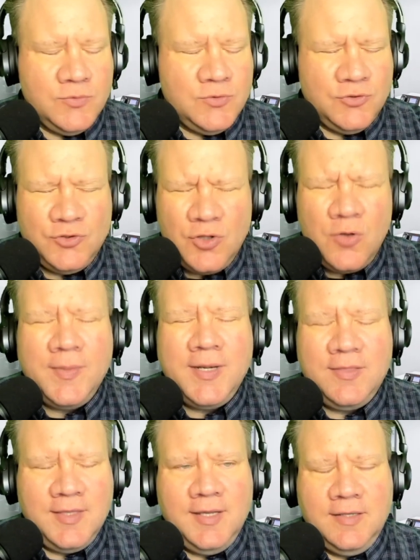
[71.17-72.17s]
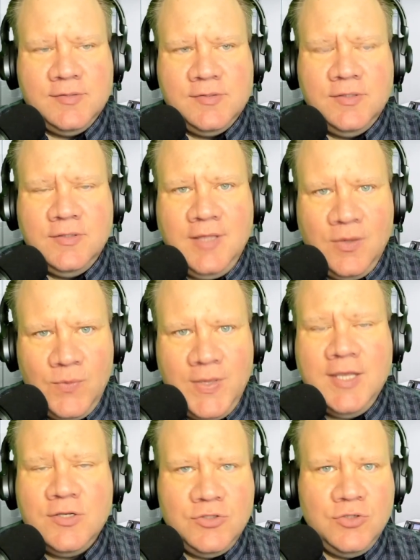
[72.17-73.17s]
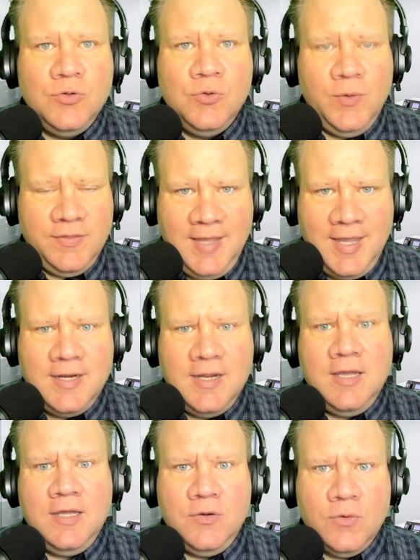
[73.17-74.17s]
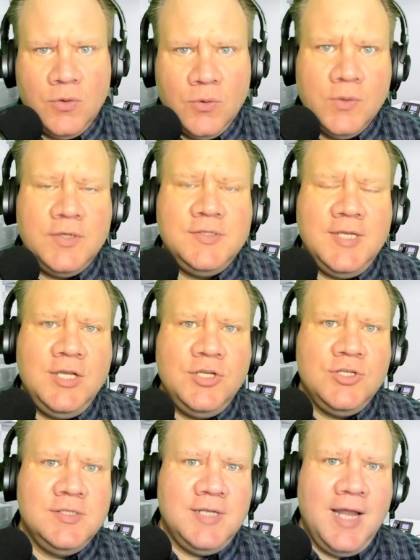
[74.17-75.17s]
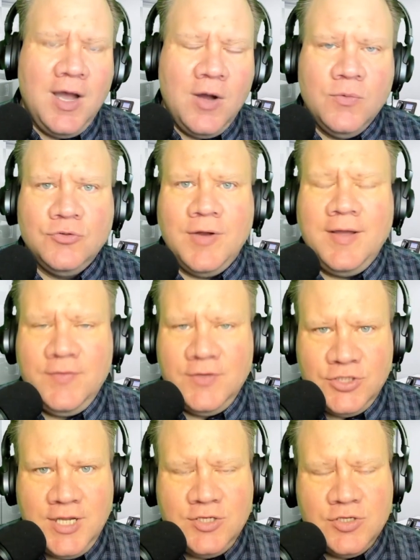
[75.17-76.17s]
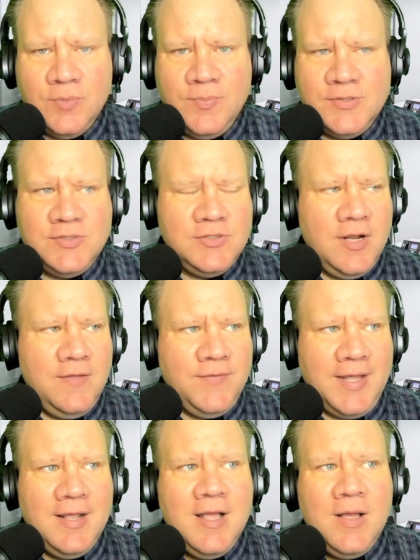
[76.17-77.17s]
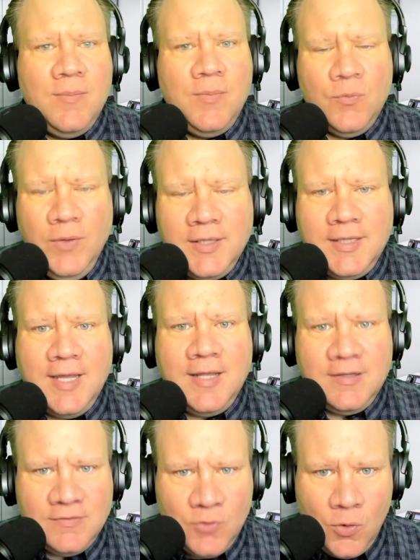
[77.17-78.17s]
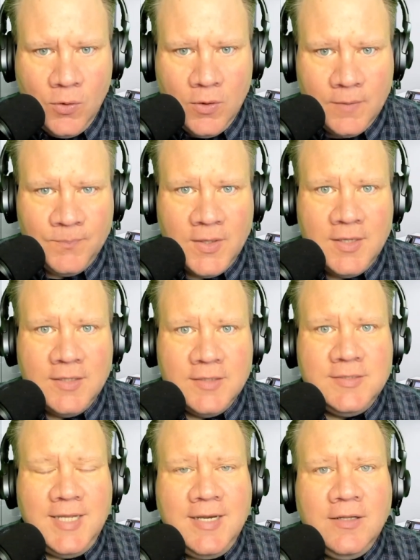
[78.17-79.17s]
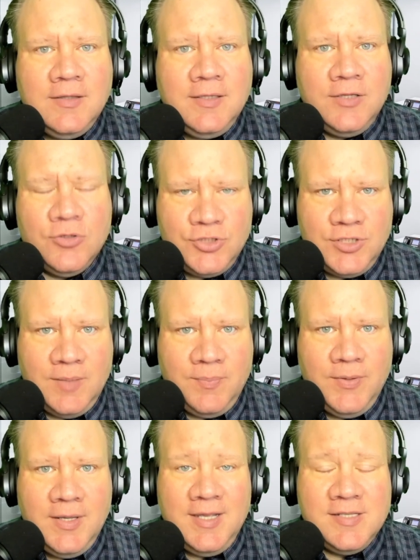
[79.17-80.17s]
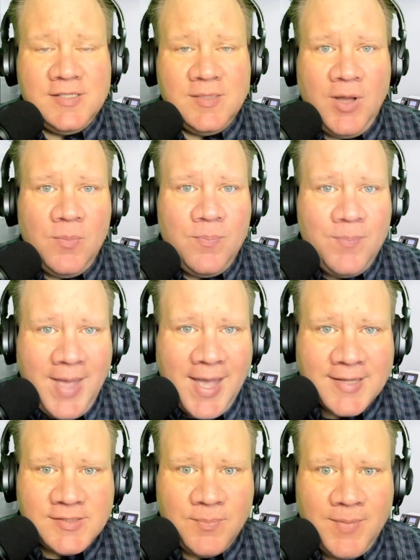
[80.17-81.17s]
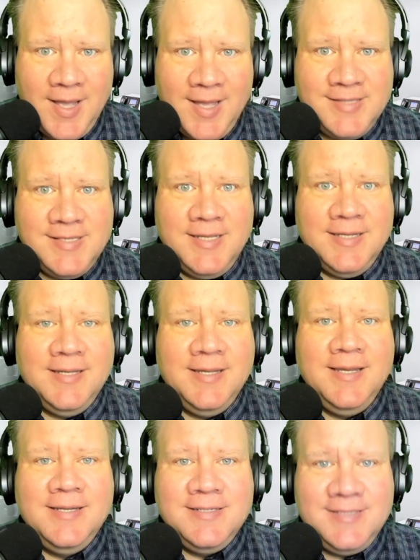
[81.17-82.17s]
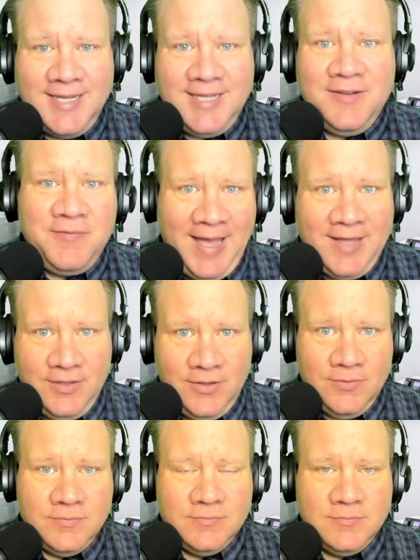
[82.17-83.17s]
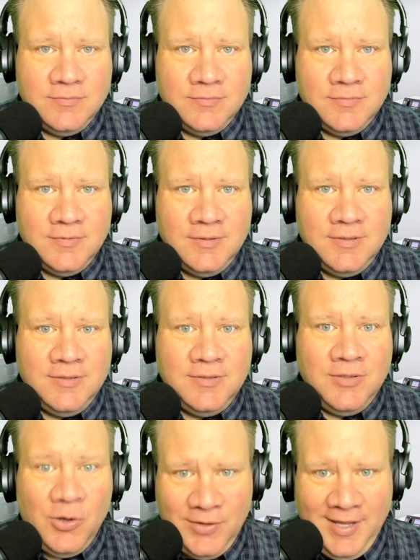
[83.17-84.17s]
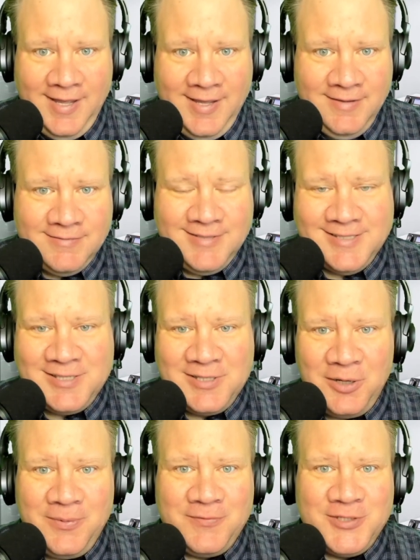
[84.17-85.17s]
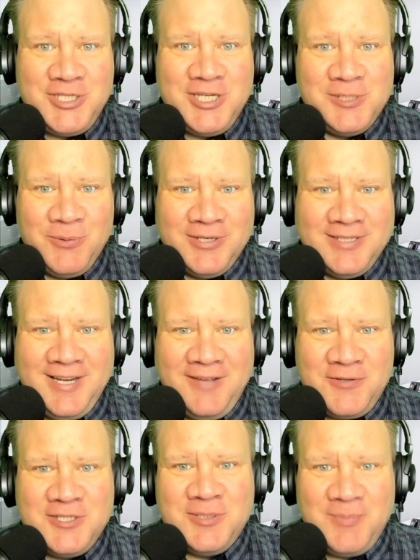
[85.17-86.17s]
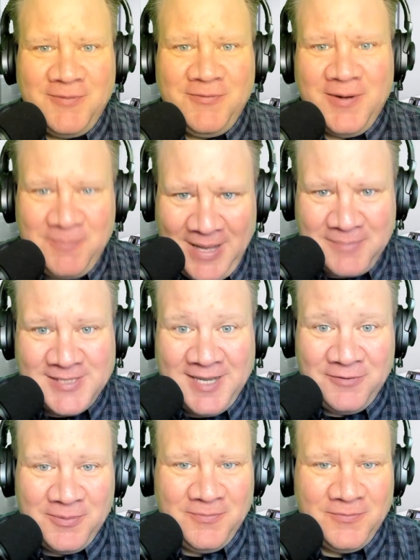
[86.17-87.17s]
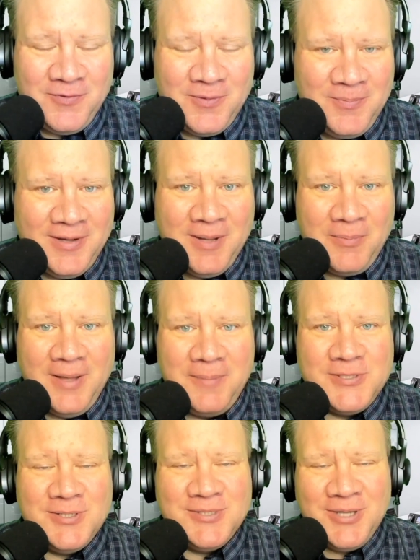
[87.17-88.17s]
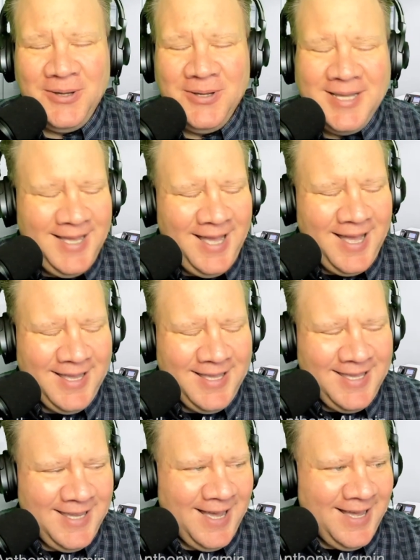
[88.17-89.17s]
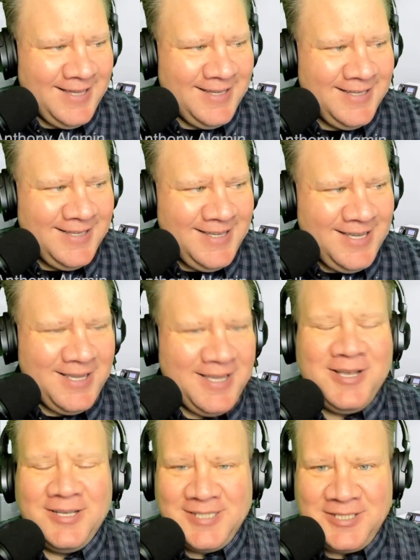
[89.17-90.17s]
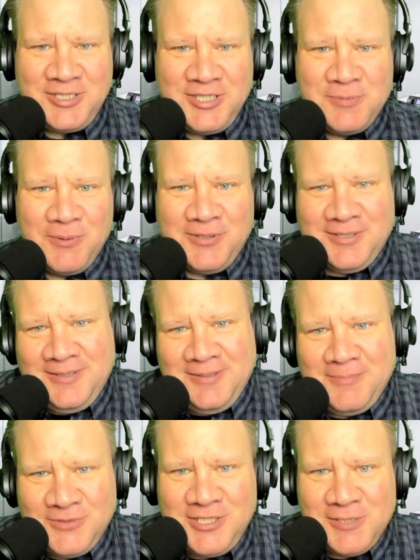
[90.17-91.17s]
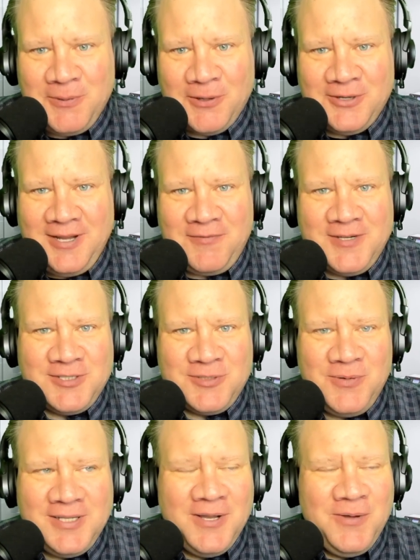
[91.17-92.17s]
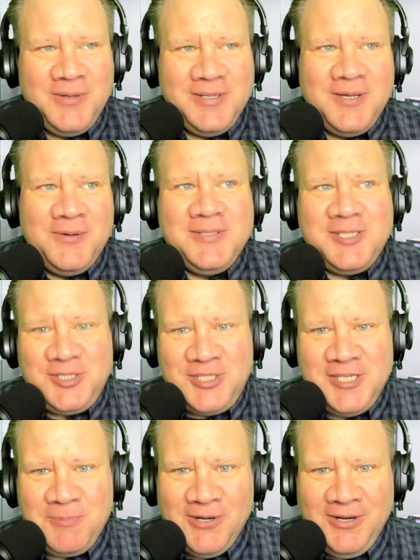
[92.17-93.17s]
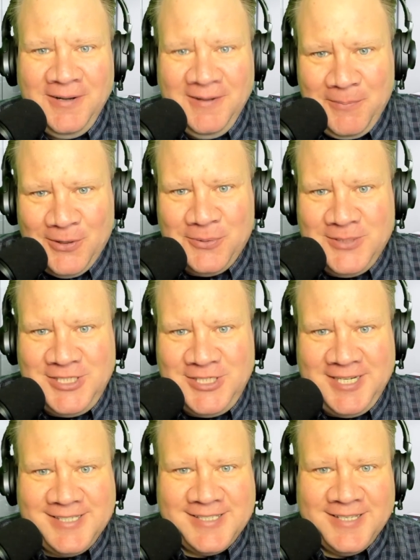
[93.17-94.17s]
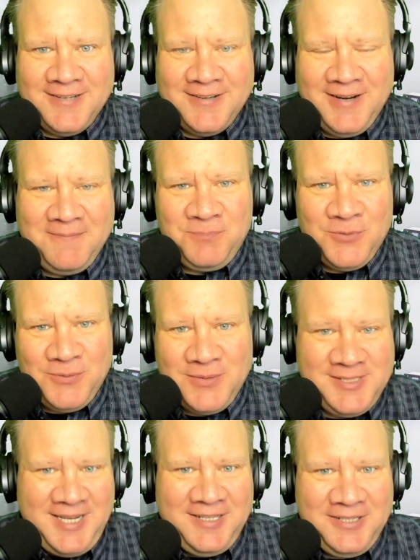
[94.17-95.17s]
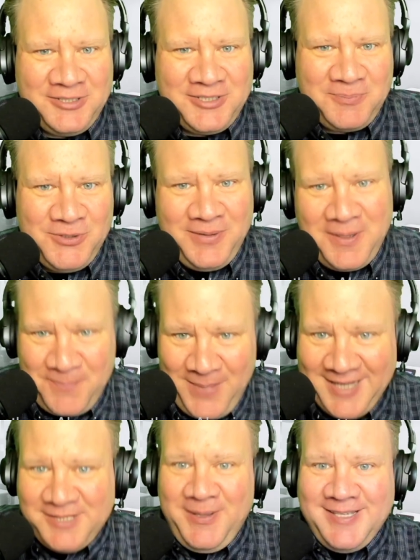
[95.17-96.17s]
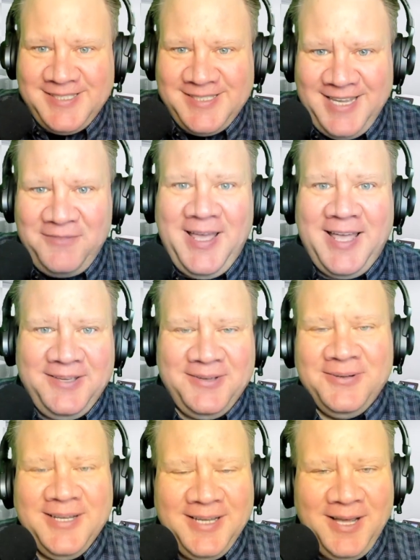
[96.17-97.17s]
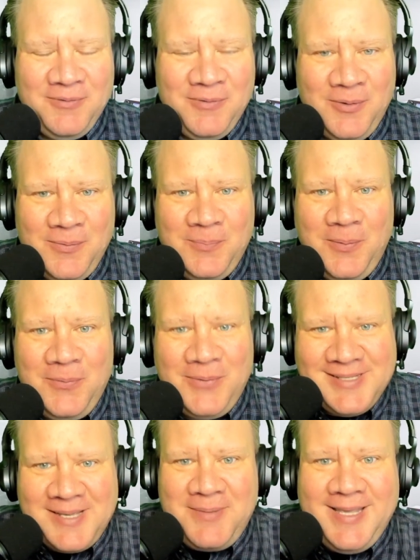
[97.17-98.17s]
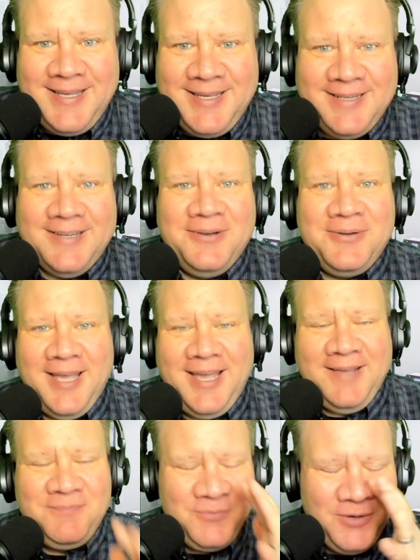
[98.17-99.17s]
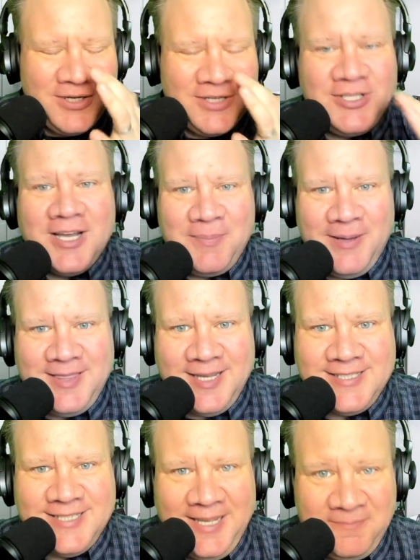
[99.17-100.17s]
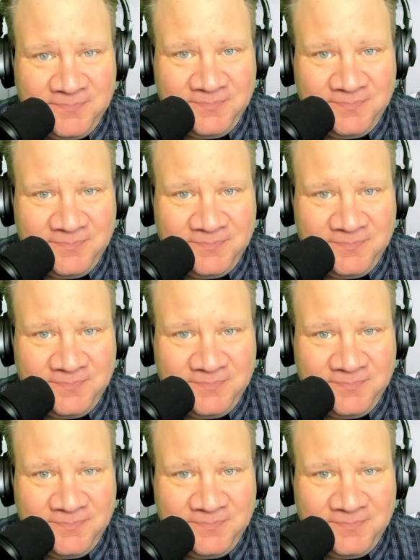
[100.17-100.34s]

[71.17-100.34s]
There's so many things that we can do with data and our organizations and how we're driving change in our business and all of that. But really at its core, data leadership is about maximizing data value. Okay, that's a little bit of a cheeseburger definition. My friend Bob Steiner from a couple episodes ago, he calls it the cheeseburger definition. What's a cheeseburger? A burger with cheese, right? What does data leadership do? It maximizes data value. But what does that mean? Okay, we're going to talk about that today.